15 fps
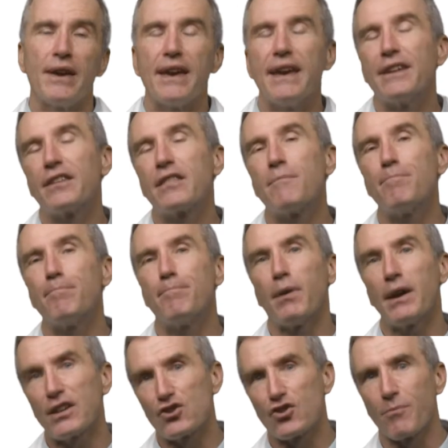into the
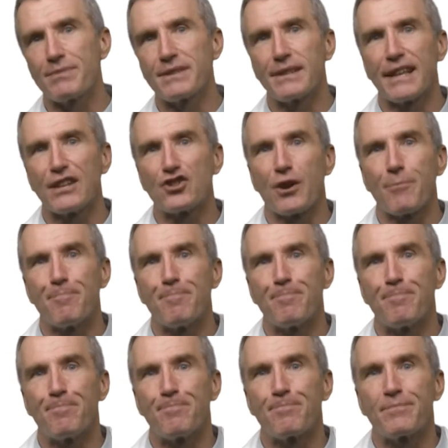bike shop's ledger.
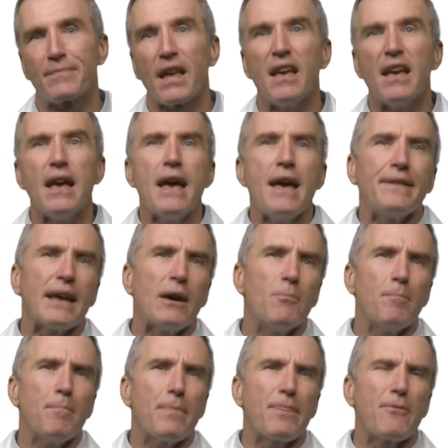Now,
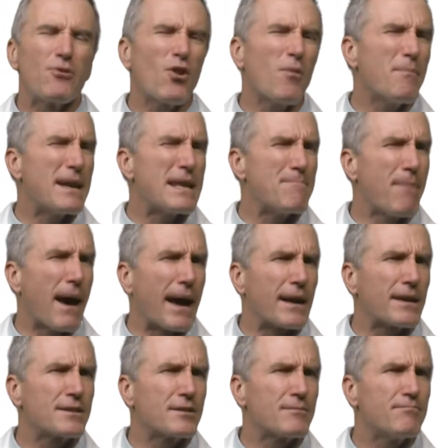there are not many
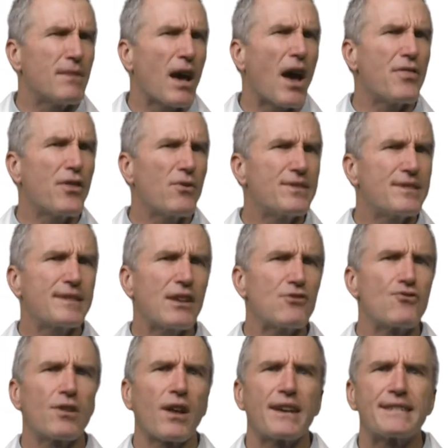banks, and those
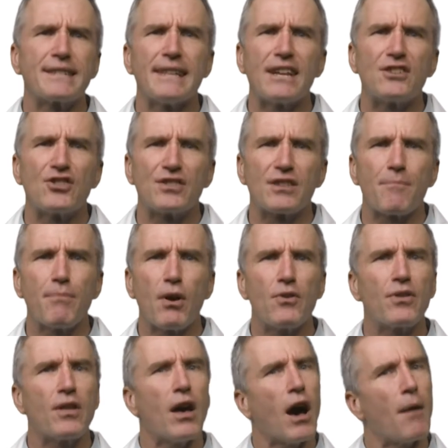centralised ledgers are
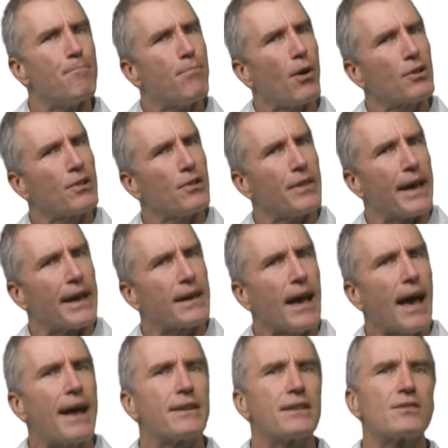both a bottleneck
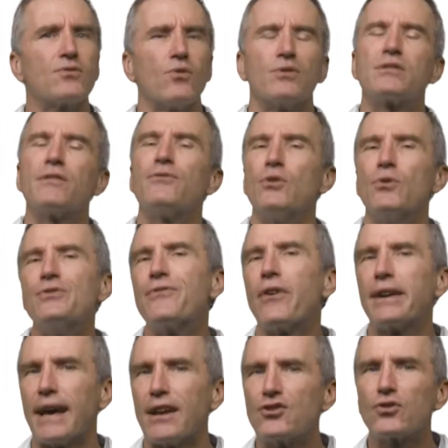and a source of huge
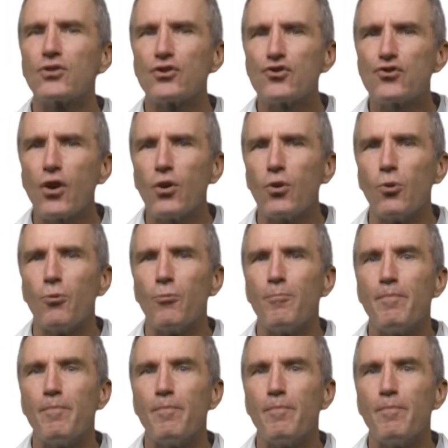financial control.